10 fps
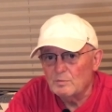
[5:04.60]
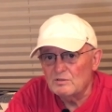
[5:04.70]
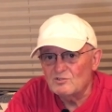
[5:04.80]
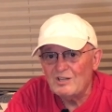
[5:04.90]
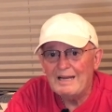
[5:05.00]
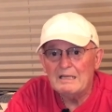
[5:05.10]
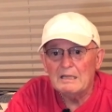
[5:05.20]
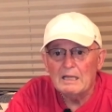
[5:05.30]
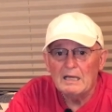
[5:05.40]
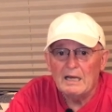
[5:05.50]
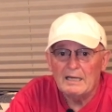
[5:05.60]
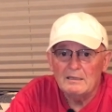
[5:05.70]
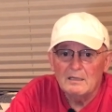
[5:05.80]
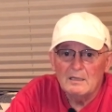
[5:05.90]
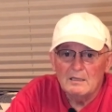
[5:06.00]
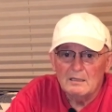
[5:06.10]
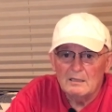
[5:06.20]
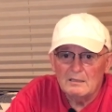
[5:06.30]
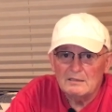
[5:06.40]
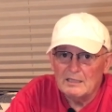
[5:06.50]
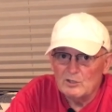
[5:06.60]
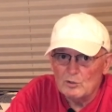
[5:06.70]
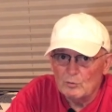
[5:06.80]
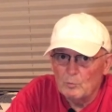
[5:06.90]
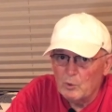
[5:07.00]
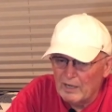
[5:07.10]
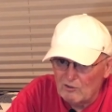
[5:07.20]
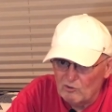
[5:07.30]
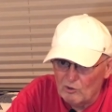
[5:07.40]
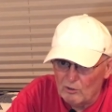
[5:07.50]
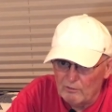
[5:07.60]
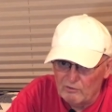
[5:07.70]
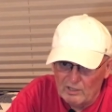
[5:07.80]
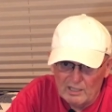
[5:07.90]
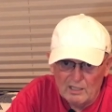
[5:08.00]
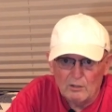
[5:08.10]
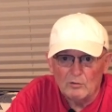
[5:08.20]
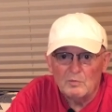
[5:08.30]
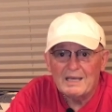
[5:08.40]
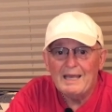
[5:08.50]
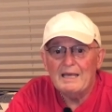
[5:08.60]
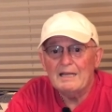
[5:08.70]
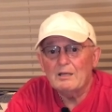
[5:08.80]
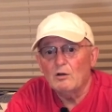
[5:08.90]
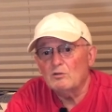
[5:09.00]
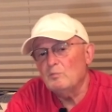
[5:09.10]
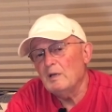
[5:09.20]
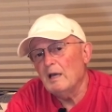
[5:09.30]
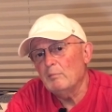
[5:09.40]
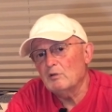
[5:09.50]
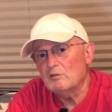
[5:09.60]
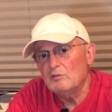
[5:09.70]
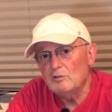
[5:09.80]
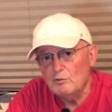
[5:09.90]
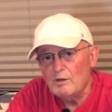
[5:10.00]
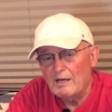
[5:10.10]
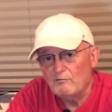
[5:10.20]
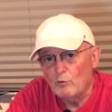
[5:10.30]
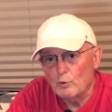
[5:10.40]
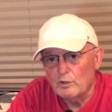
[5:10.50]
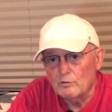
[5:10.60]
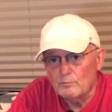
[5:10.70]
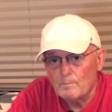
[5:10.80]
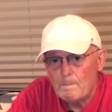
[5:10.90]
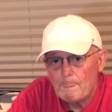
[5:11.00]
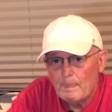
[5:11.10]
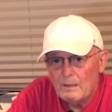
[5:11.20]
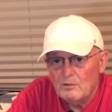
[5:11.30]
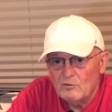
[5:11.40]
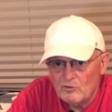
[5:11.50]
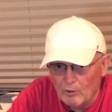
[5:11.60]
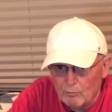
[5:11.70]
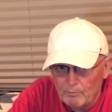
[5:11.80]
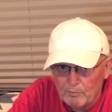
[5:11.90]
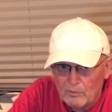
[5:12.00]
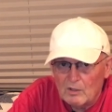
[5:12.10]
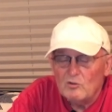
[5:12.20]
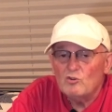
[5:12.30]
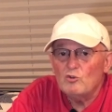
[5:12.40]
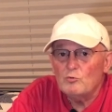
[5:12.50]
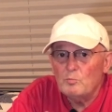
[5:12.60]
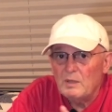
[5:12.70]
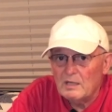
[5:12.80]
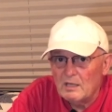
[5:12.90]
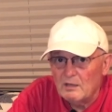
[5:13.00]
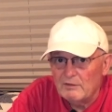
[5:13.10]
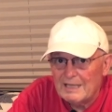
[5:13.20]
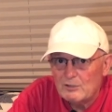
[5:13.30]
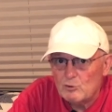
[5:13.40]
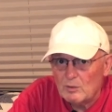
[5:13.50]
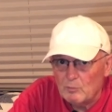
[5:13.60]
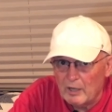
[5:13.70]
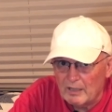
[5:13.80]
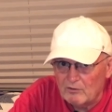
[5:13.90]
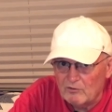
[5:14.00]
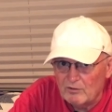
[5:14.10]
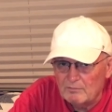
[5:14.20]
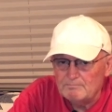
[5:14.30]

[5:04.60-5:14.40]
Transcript: and stand in line uh, to get your brake service. Any good mechanic ought to be able to do that for you. So, speaking of electric brakes,